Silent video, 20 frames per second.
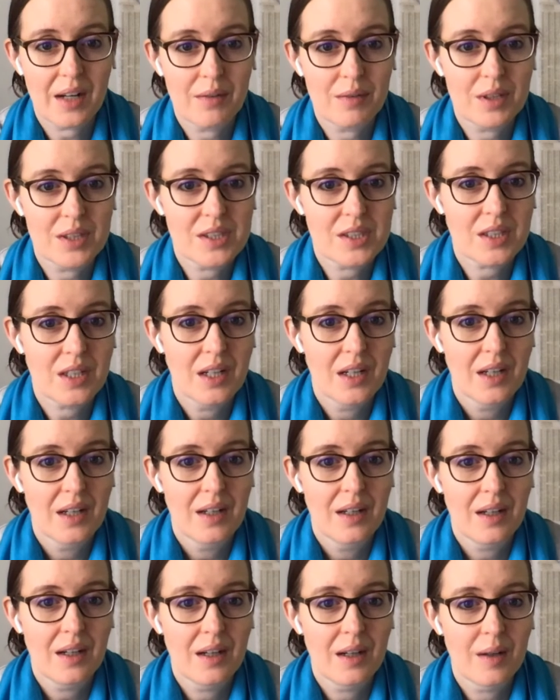high risk.
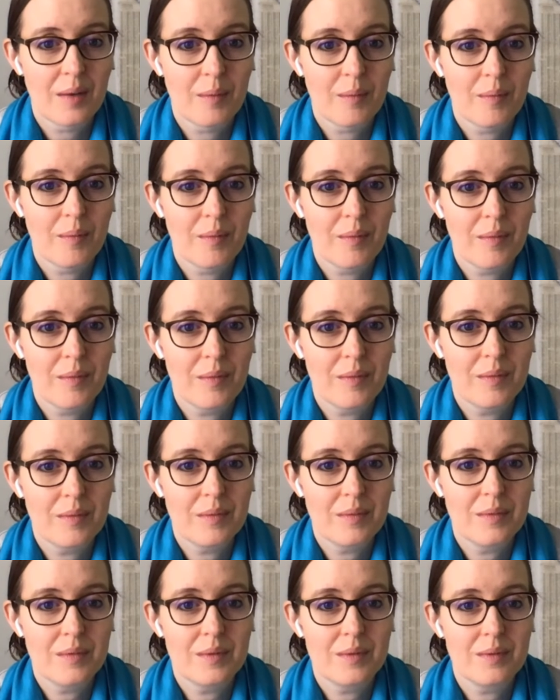Um,
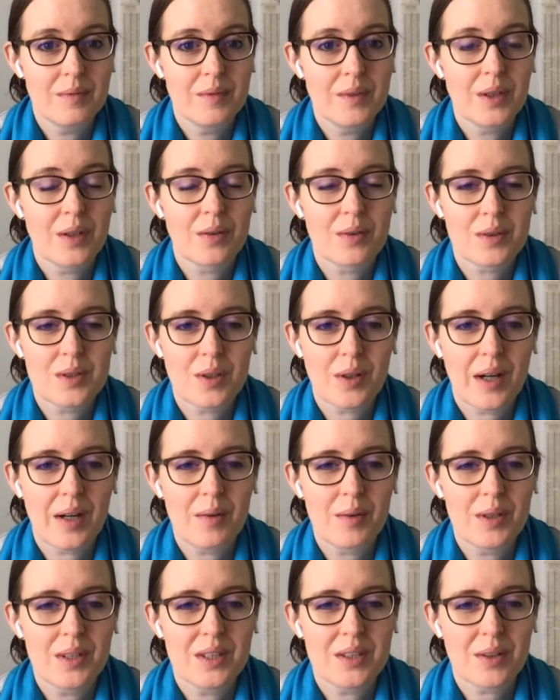so
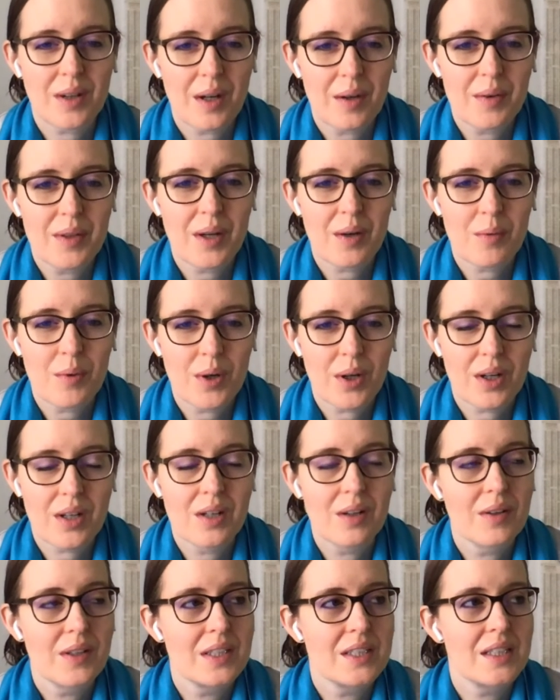how would that
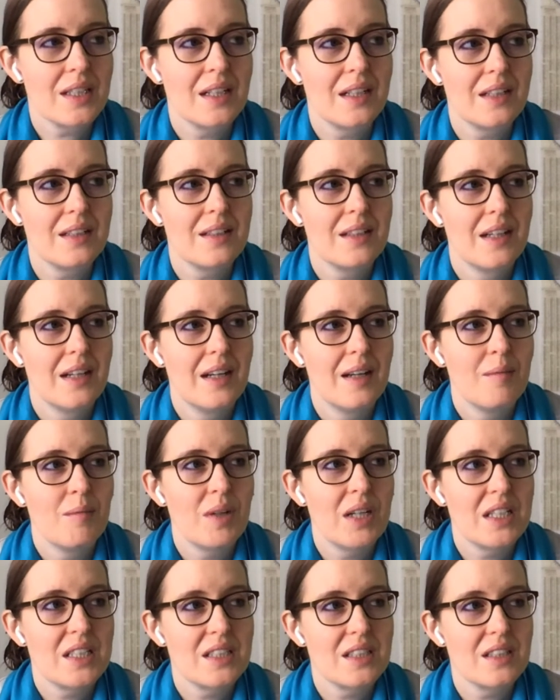work?
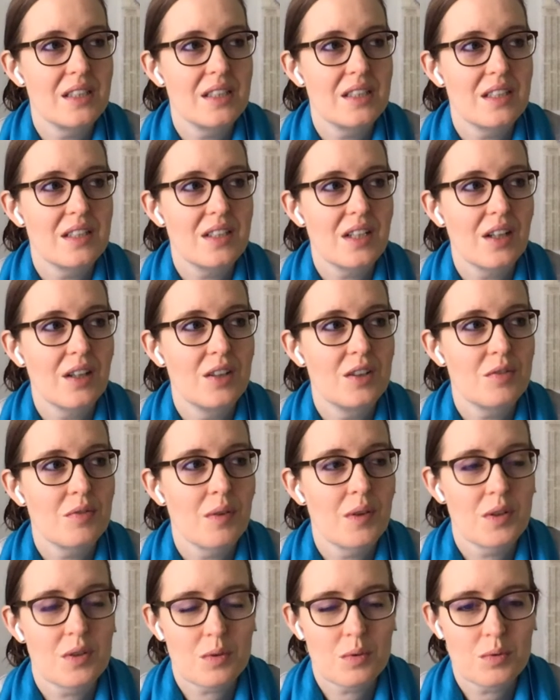But it's a
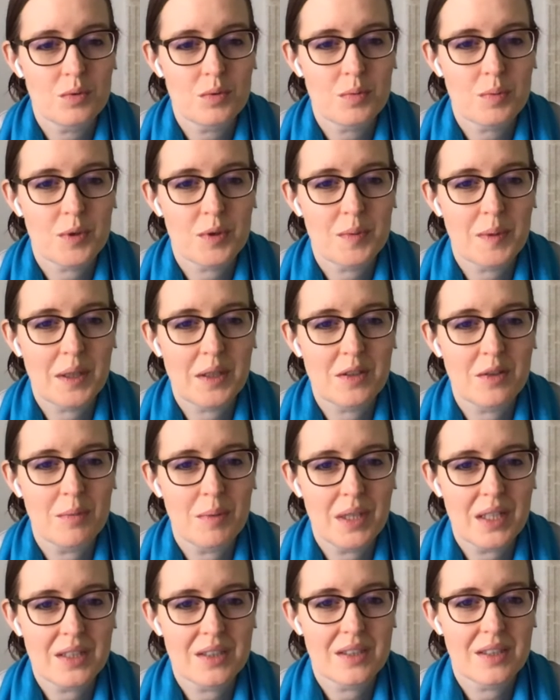challenge from the school's
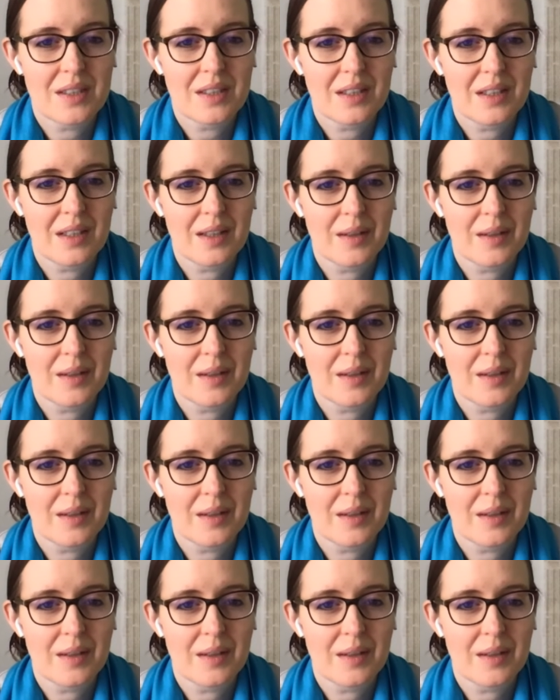perspective because,